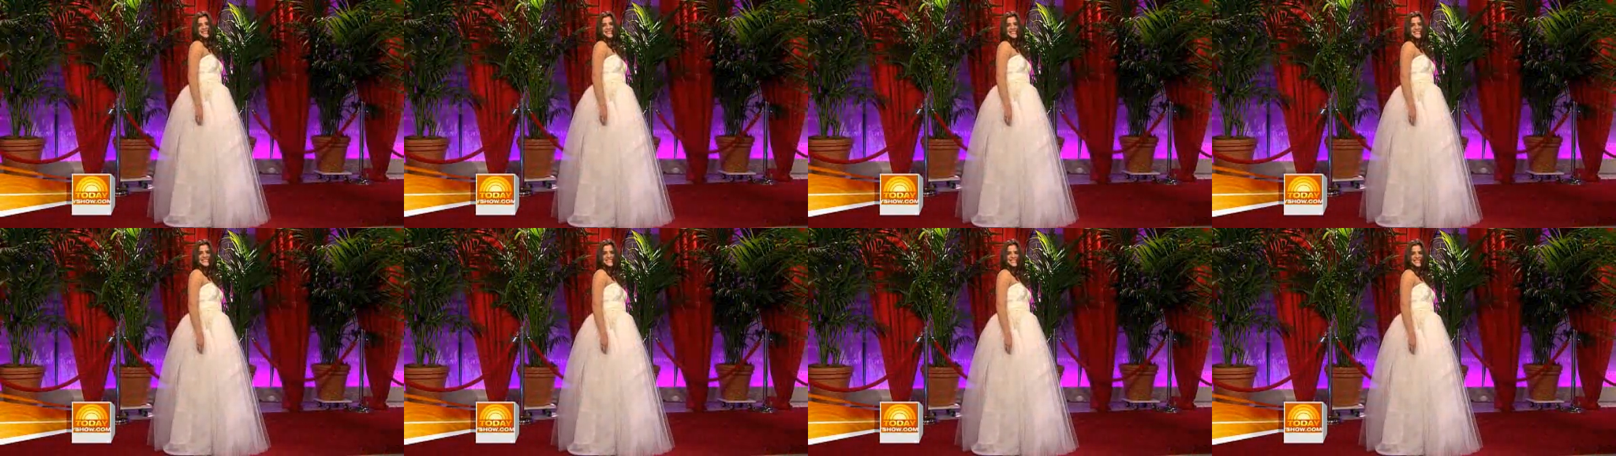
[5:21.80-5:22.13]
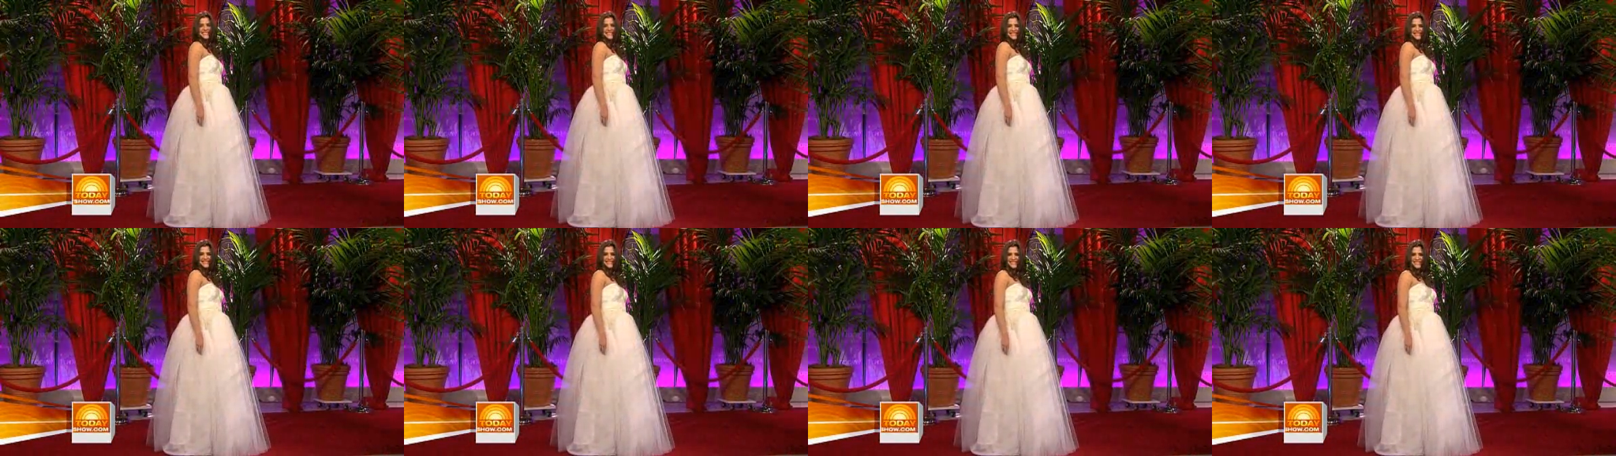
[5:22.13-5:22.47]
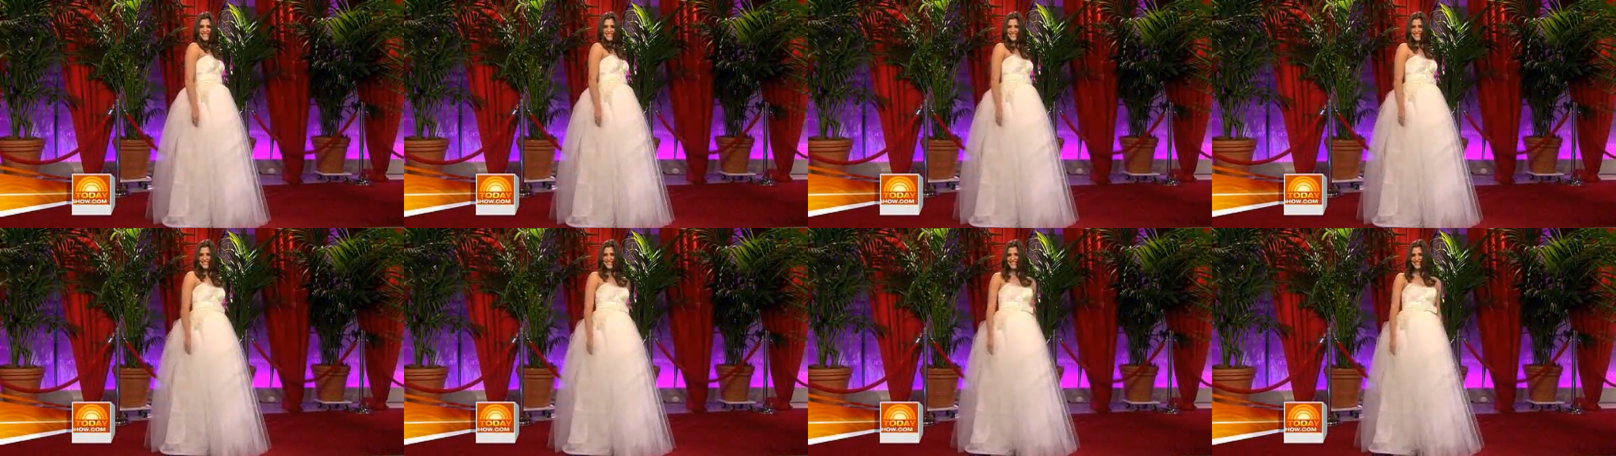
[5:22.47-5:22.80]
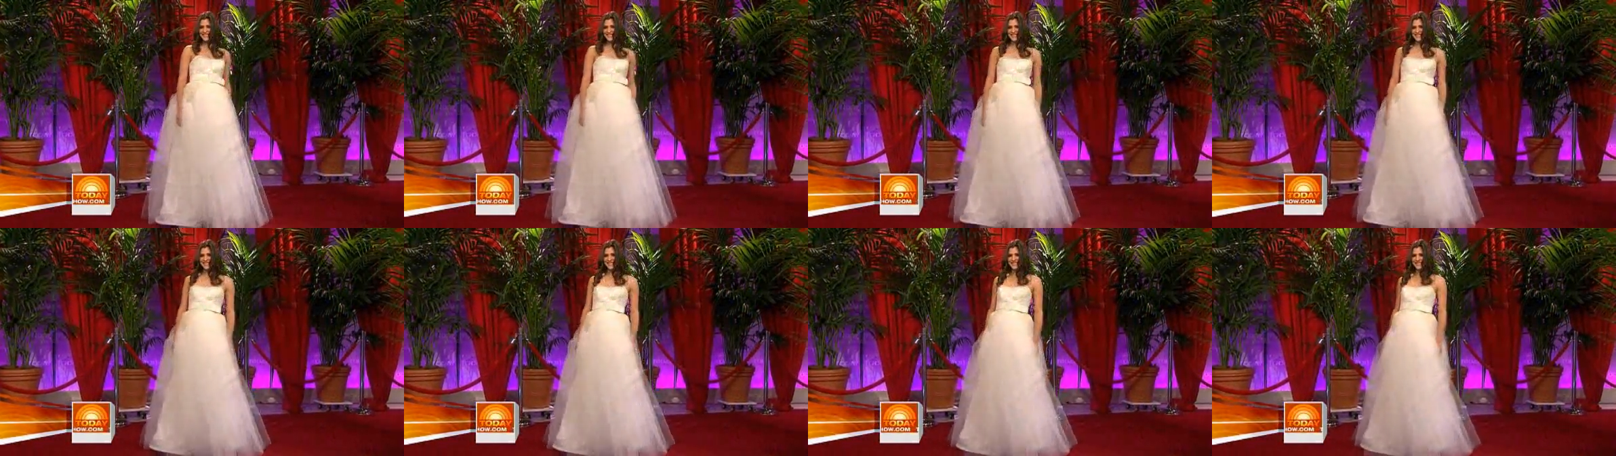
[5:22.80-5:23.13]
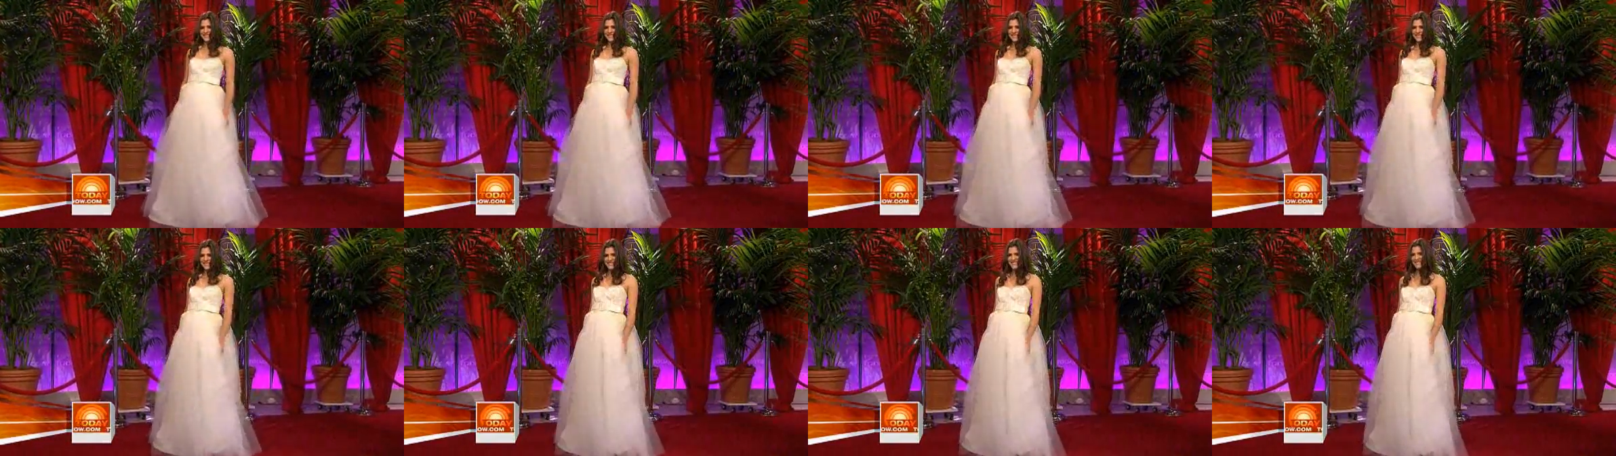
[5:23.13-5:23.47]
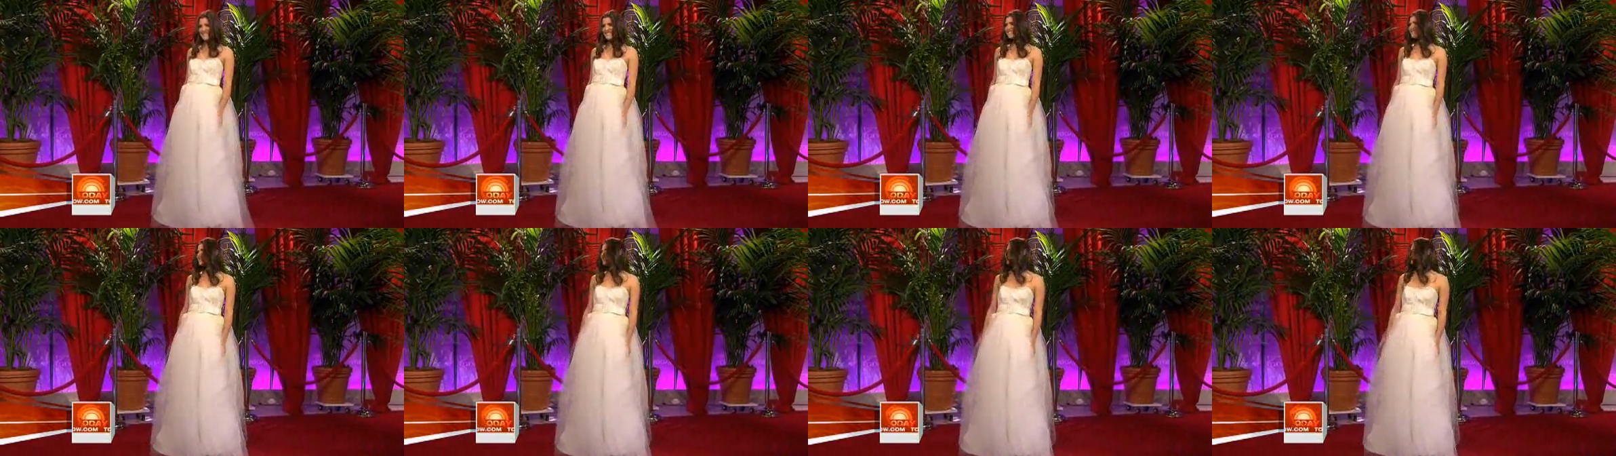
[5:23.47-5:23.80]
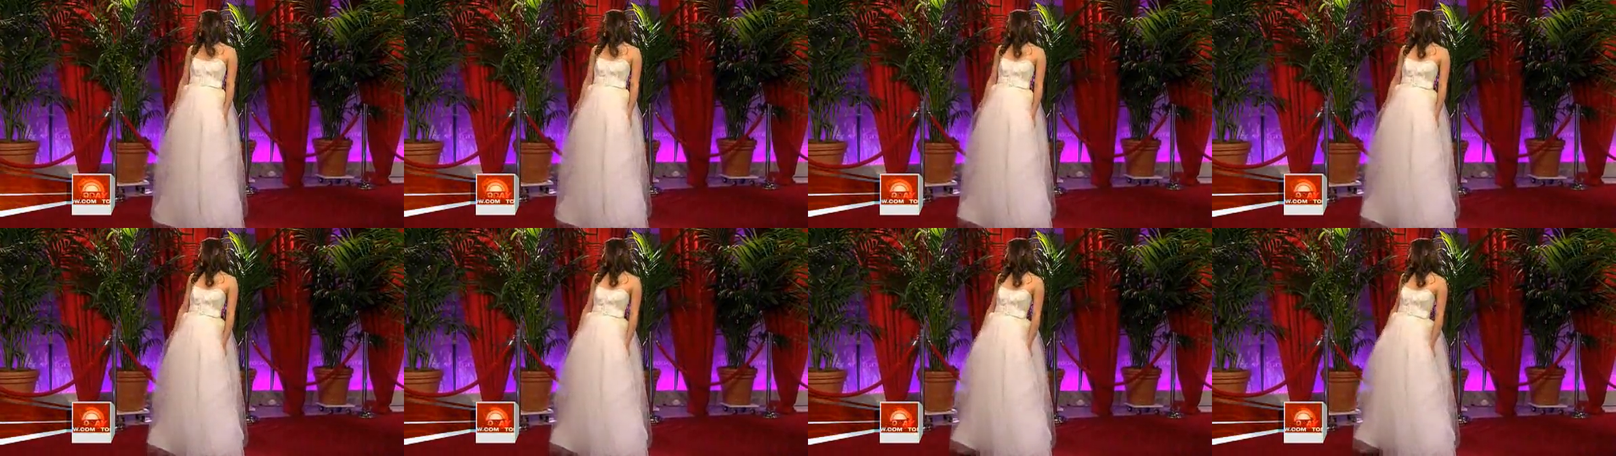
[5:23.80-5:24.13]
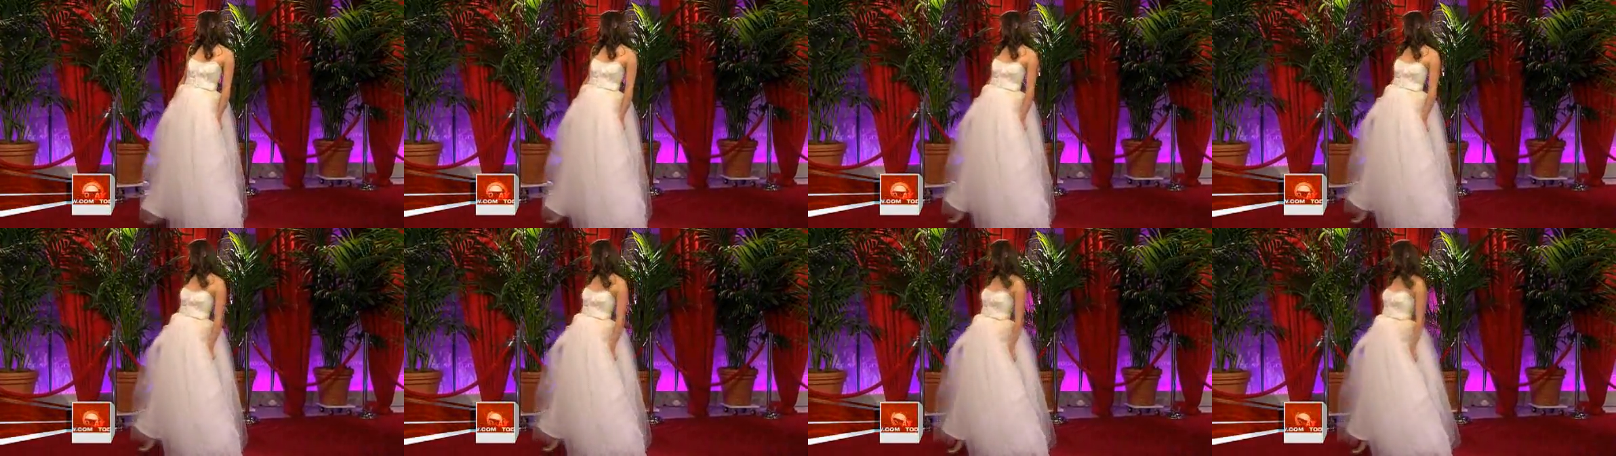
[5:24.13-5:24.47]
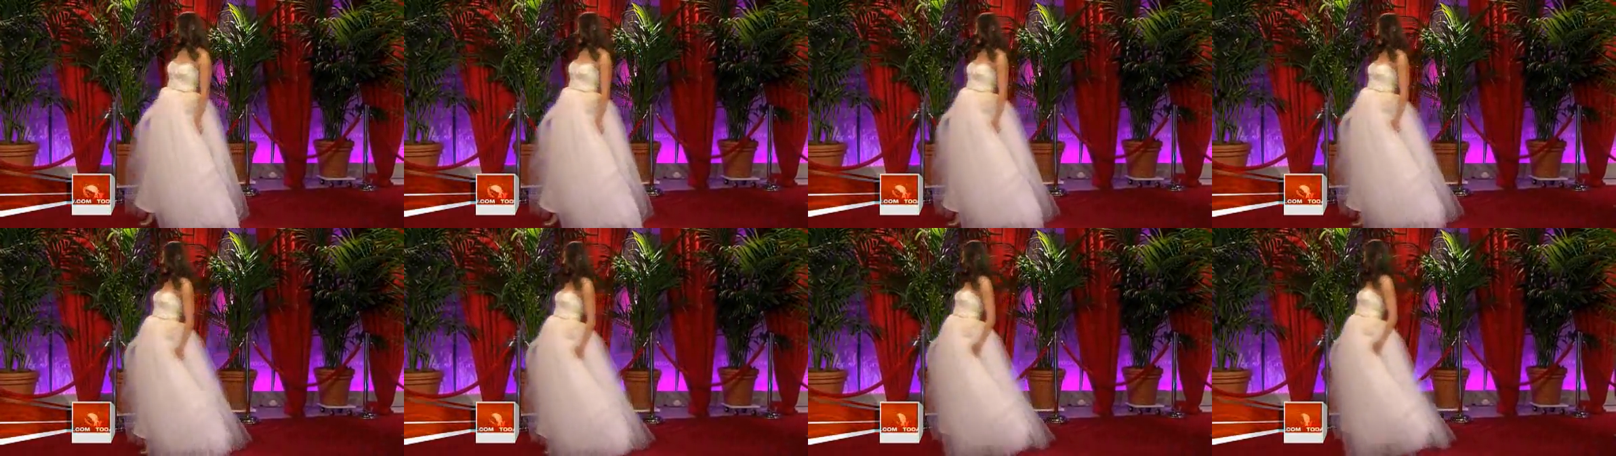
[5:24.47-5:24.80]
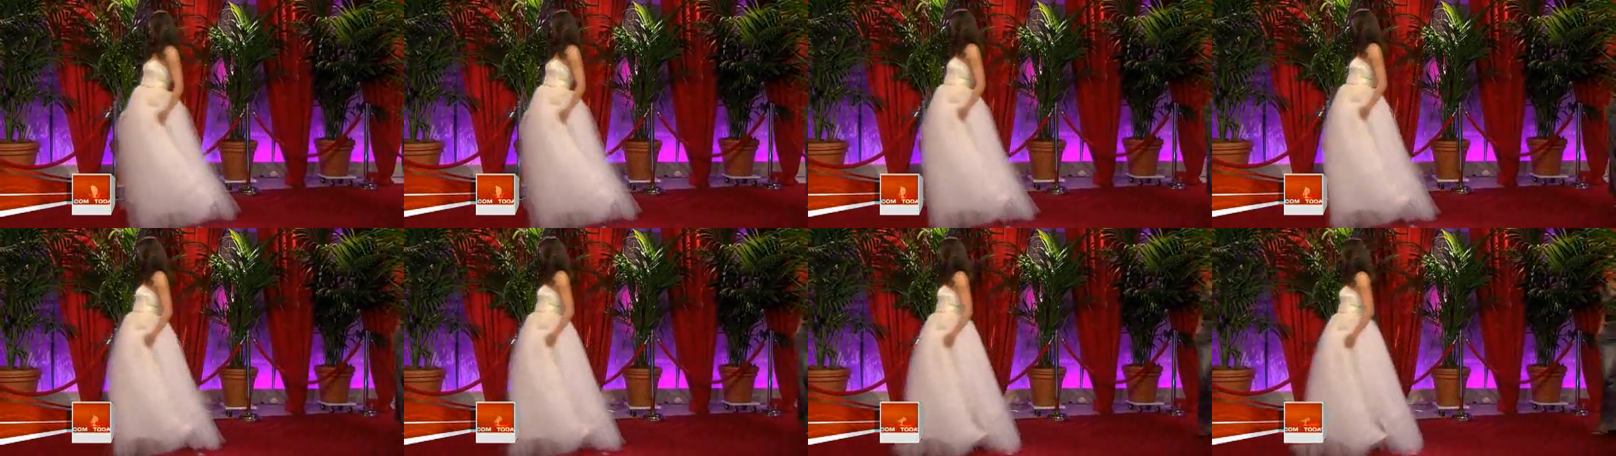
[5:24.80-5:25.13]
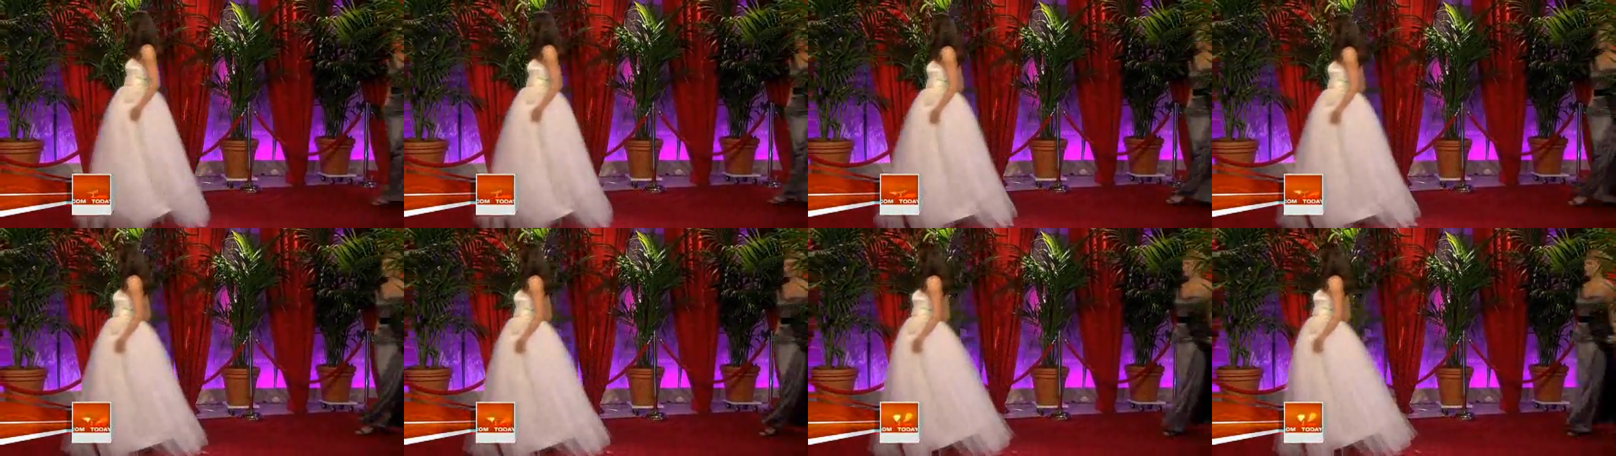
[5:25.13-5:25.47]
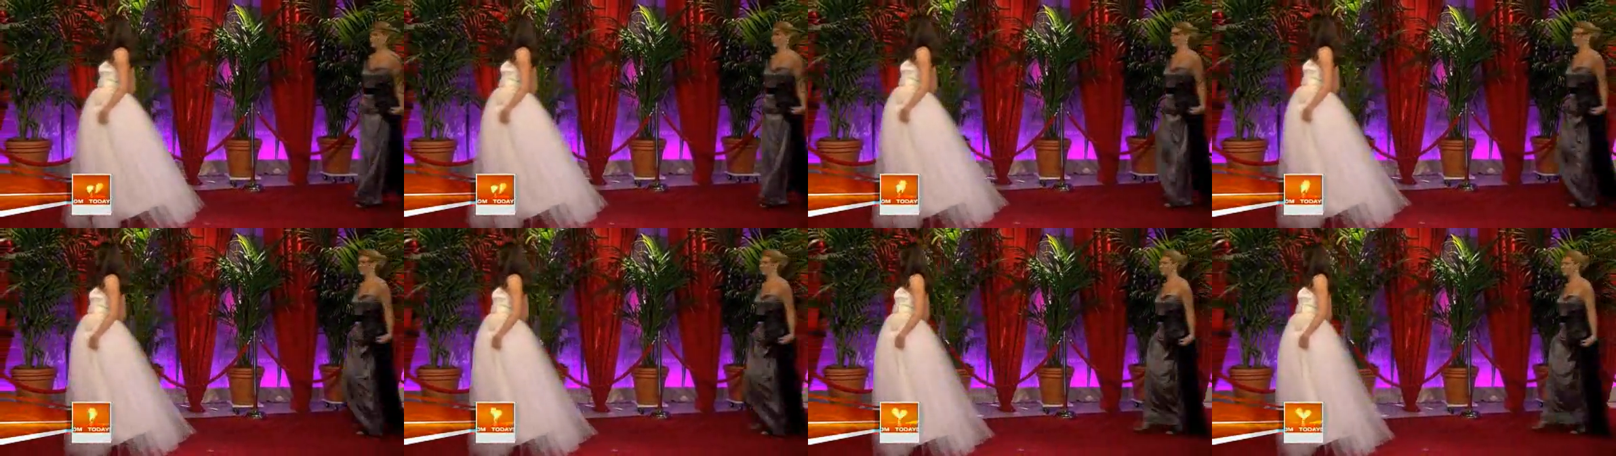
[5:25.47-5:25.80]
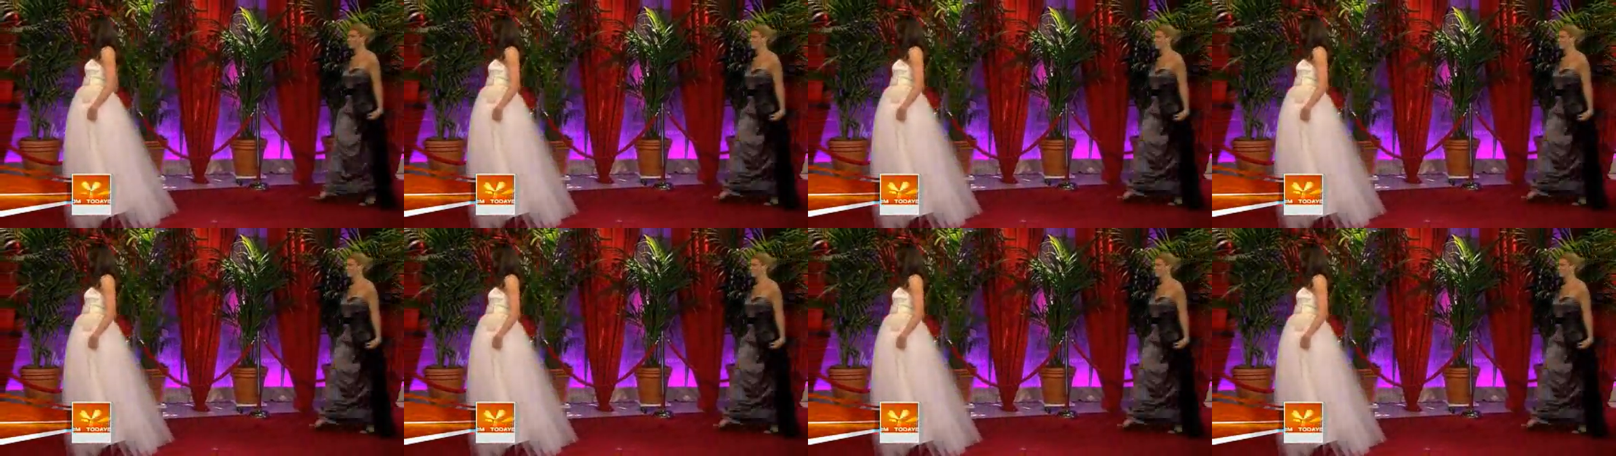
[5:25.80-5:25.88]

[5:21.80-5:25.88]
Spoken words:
No face is visible, so there are no lips to read.